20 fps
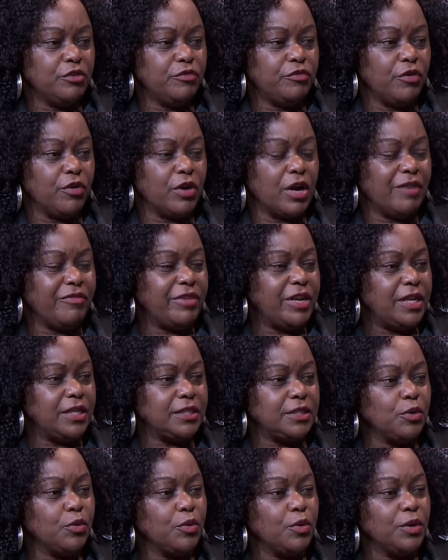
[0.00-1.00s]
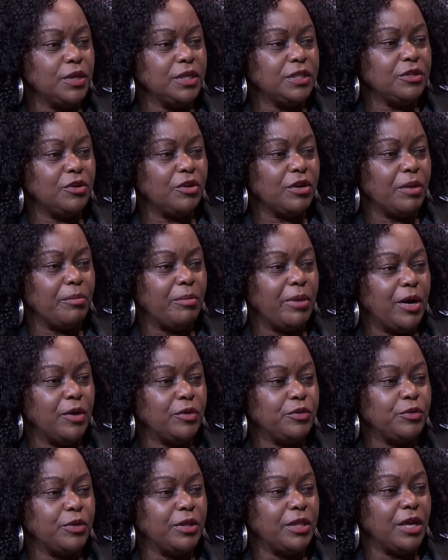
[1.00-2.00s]
Governor Sonko, it's not
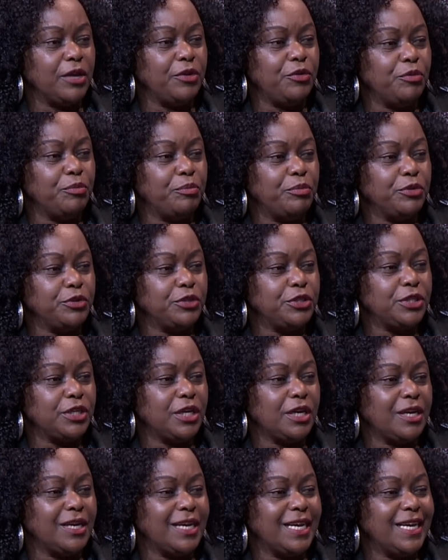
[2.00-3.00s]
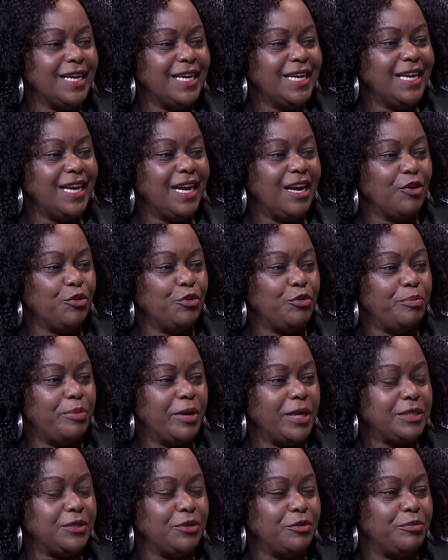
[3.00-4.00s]
about whether you push a good
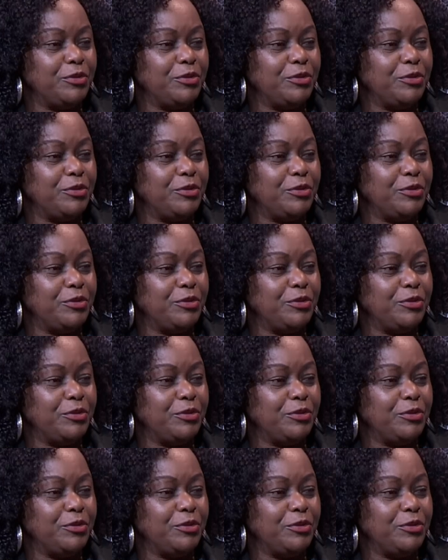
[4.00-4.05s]
person,